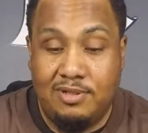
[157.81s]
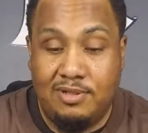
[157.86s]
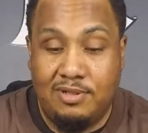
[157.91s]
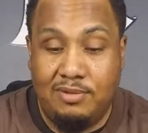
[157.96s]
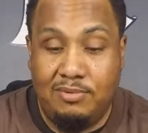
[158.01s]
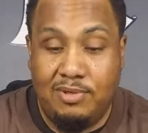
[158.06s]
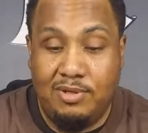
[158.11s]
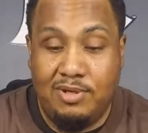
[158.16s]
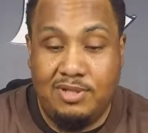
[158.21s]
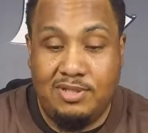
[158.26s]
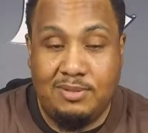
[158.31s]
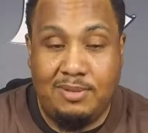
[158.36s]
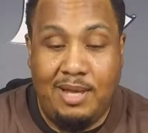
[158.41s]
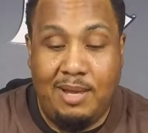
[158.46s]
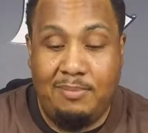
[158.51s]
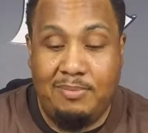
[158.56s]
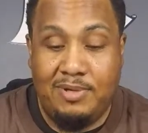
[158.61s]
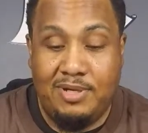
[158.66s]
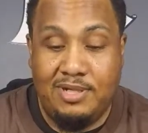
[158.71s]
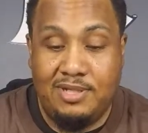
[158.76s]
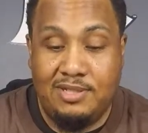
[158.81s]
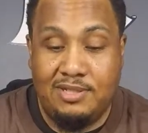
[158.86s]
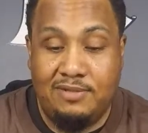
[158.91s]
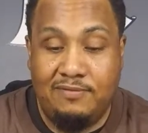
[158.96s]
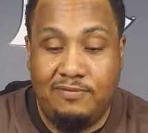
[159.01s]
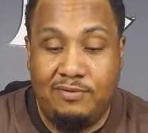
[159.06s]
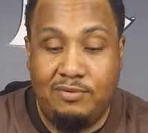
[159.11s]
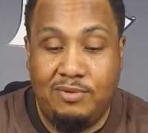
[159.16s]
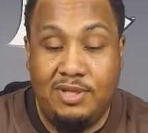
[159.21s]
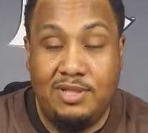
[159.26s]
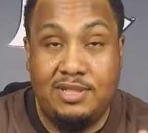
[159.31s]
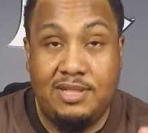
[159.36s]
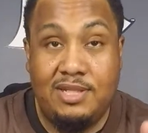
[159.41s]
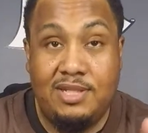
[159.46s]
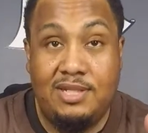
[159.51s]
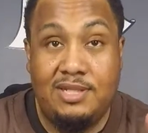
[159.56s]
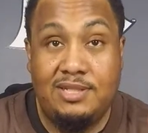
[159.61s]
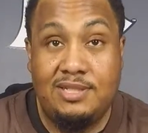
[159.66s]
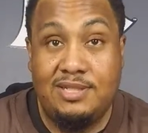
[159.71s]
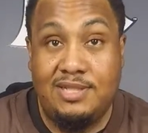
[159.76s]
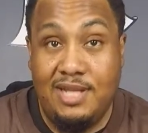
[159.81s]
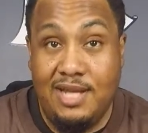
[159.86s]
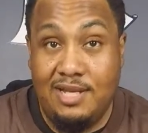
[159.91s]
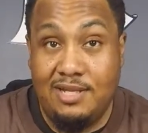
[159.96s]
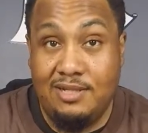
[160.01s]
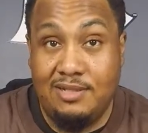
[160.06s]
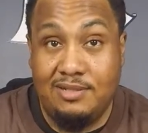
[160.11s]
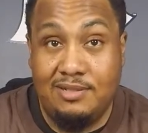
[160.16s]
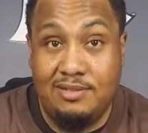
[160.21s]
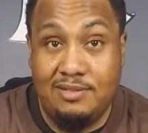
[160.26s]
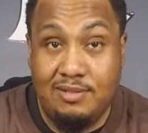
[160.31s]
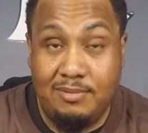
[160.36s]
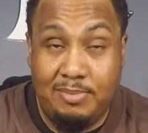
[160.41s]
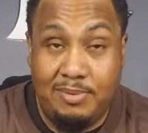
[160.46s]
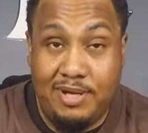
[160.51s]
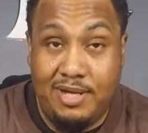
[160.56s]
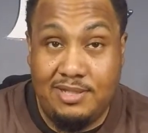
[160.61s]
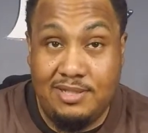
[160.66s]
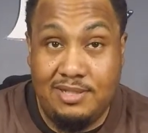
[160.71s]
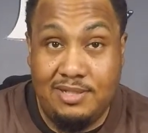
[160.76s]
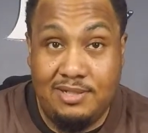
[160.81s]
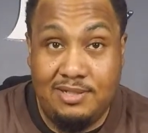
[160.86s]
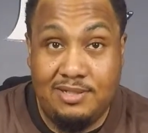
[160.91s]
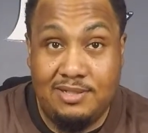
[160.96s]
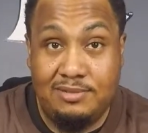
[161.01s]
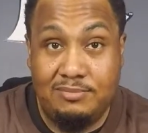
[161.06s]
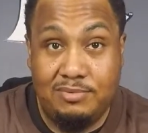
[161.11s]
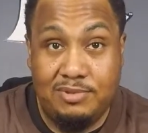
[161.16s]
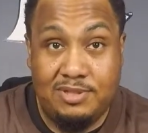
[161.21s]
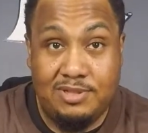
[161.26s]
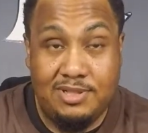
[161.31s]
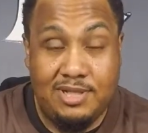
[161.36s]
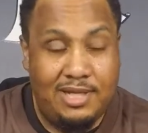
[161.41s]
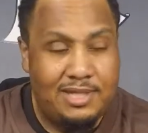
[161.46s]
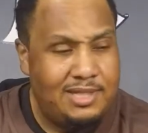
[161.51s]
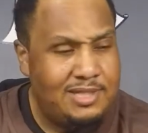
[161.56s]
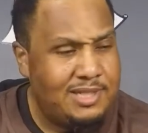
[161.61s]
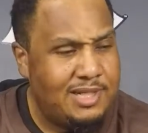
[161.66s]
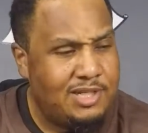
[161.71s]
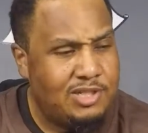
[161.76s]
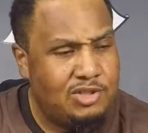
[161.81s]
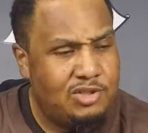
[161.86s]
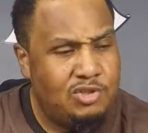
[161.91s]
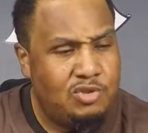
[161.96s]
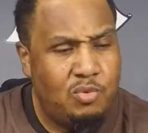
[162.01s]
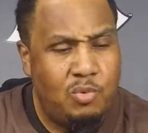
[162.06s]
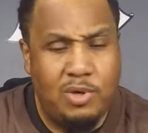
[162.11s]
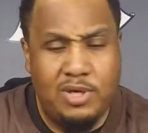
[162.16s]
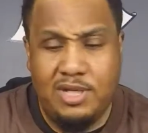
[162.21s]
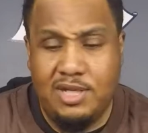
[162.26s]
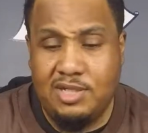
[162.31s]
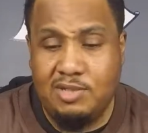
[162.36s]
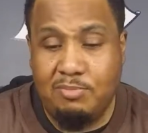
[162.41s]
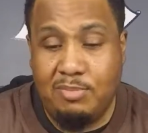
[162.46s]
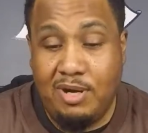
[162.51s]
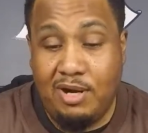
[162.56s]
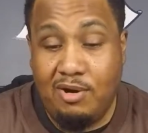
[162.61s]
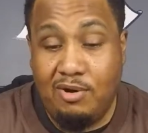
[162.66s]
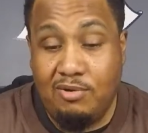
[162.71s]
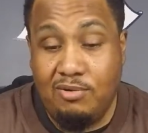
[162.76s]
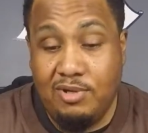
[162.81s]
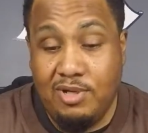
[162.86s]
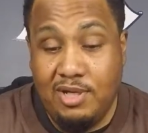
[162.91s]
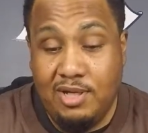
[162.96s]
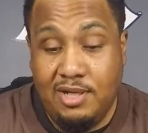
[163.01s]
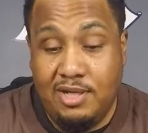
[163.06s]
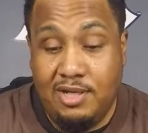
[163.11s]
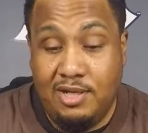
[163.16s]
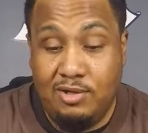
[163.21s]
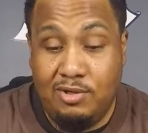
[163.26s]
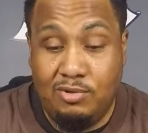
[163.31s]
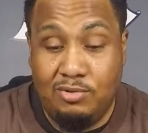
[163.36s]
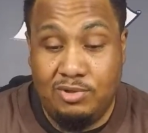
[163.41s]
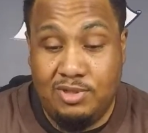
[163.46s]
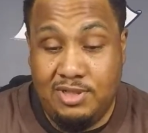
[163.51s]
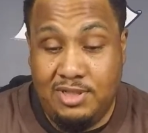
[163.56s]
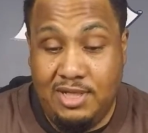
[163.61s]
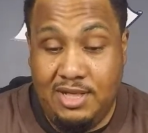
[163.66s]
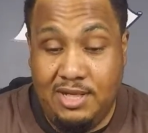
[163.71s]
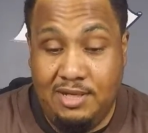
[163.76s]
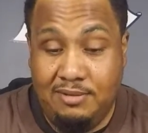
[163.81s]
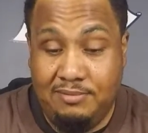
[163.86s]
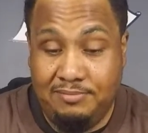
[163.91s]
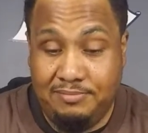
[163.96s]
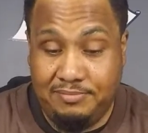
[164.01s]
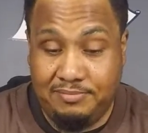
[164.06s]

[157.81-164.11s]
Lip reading: What ends up happening is if you get the standard capacity, which is like, I think it's like a 20-inch barrel, it holds 10.